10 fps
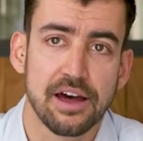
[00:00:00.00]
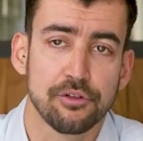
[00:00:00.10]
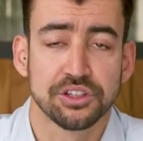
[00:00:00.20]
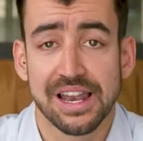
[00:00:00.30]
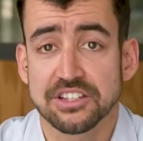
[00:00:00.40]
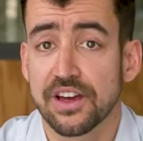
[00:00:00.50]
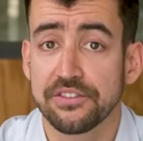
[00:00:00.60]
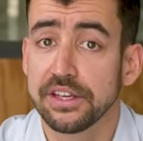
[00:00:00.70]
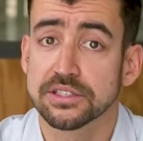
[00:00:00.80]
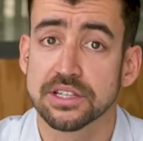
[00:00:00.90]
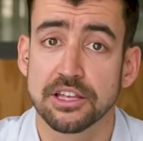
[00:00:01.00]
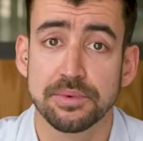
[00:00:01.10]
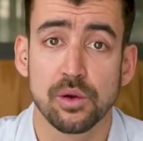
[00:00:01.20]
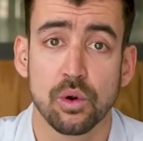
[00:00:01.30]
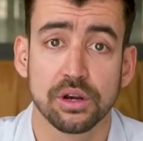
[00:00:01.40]
for the last 5 years, I've
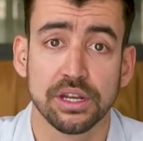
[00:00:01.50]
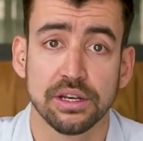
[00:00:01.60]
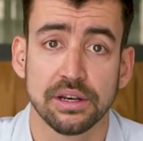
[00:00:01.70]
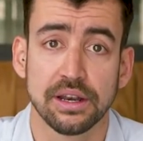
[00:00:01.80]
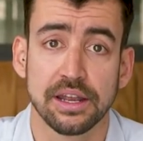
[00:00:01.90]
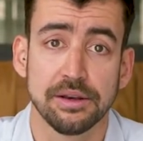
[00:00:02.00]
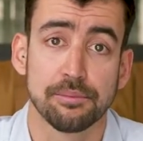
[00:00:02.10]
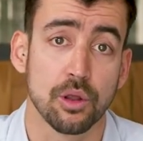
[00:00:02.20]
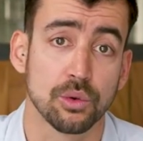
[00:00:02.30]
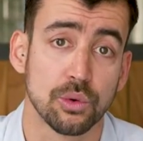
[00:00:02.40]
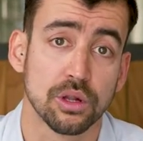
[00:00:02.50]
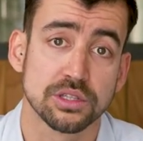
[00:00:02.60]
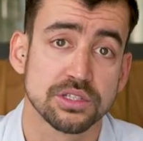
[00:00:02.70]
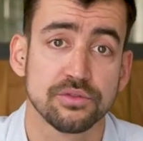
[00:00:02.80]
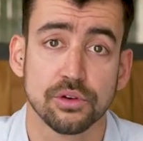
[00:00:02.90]
been working in product
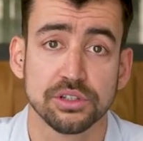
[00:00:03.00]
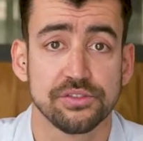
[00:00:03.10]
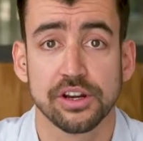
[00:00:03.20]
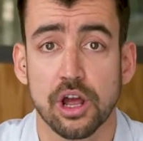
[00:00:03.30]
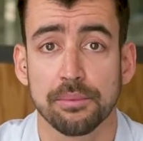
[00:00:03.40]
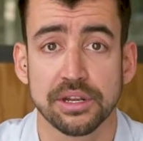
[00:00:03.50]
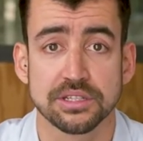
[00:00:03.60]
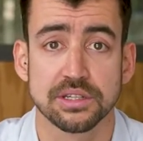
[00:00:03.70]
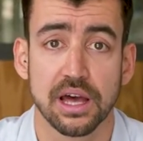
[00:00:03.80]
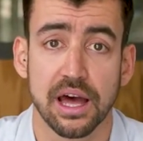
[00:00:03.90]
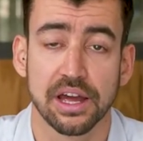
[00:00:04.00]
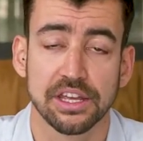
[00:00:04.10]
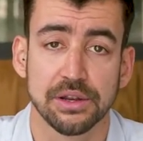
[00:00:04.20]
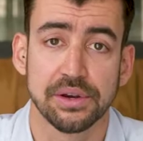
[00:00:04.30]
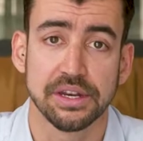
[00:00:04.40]
roles for different companies
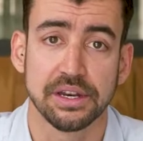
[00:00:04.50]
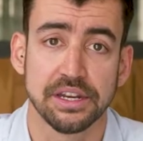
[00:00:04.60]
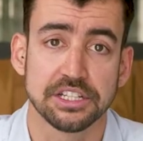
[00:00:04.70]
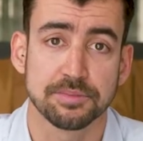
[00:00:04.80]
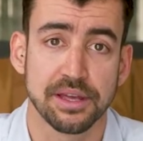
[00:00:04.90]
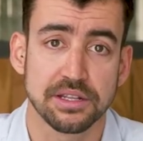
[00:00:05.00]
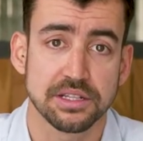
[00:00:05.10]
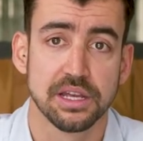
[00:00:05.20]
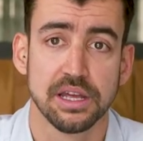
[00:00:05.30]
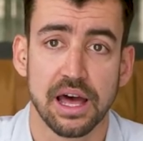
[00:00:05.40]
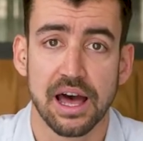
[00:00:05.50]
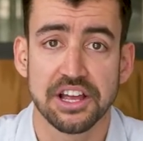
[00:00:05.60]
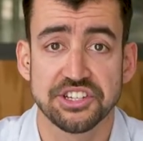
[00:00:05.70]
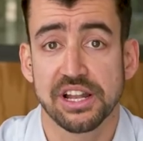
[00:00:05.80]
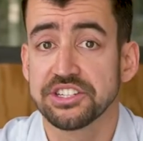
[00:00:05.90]
here in Spain,
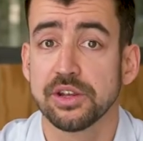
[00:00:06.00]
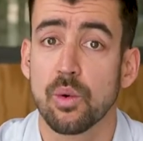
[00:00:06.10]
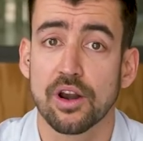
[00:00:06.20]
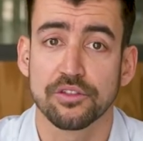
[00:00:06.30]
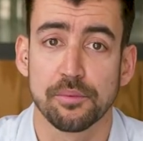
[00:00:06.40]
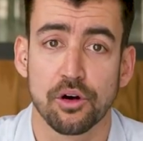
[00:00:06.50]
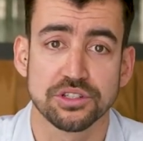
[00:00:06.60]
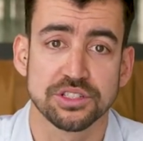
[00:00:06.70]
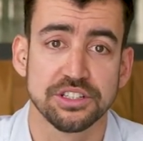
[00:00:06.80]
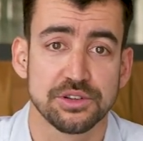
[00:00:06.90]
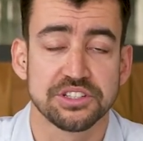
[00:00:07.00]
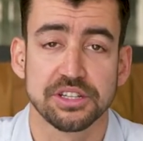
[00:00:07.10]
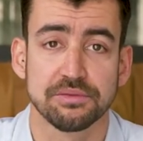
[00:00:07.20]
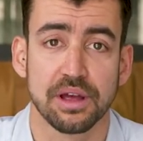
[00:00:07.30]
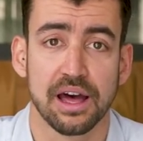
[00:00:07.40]
challenging one of the most
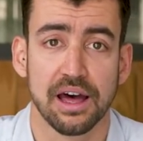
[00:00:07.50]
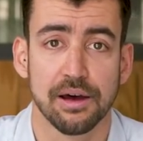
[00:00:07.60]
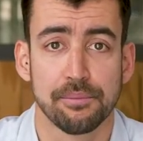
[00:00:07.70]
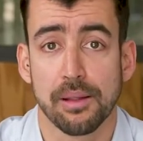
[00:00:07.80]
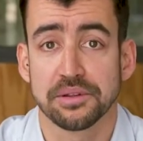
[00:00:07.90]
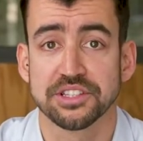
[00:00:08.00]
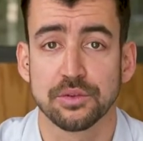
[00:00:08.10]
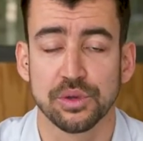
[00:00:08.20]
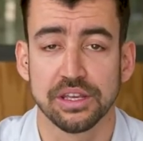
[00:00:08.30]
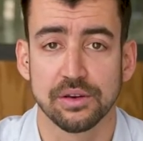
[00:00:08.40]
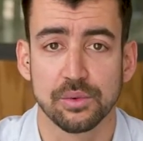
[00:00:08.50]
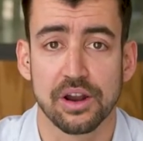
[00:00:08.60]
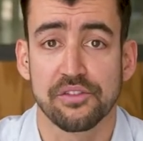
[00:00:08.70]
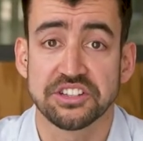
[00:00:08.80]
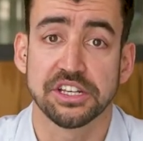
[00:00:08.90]
interesting problems that we
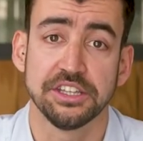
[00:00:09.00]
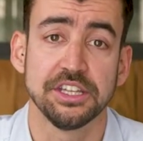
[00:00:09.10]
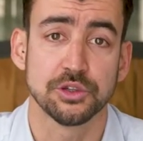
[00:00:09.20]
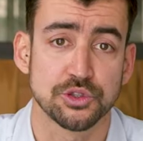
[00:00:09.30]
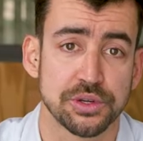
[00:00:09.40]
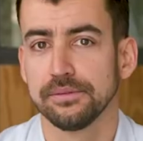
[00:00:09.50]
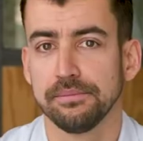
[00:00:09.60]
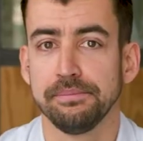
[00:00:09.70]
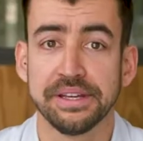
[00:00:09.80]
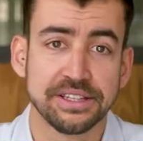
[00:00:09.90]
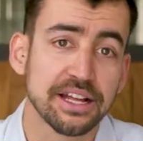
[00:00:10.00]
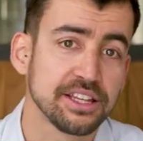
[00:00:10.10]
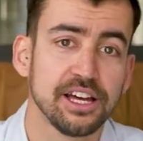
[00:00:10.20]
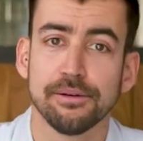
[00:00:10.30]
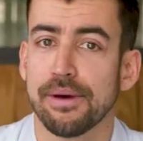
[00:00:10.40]
are facing in the industry. Big
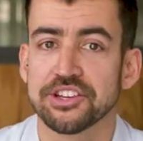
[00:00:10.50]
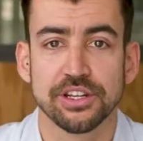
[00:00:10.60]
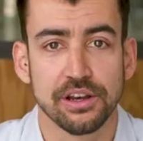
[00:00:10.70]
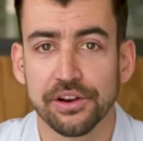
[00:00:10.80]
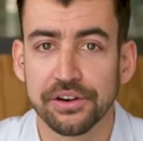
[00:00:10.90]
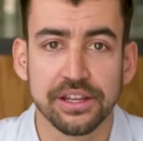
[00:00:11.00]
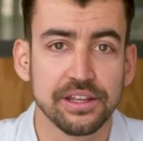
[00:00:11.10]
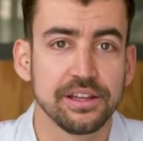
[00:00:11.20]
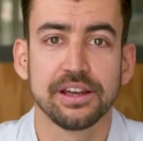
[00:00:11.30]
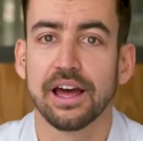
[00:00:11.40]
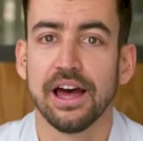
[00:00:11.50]
data, machine learning,